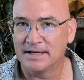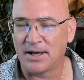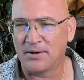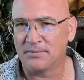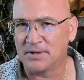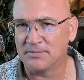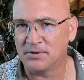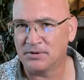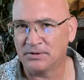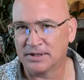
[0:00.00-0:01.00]
help
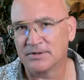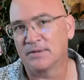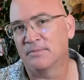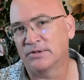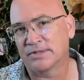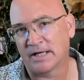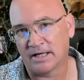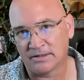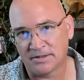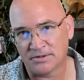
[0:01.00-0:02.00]
people get the most
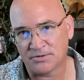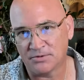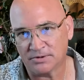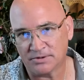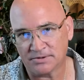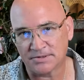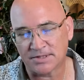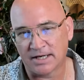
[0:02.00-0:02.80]
out of their tools.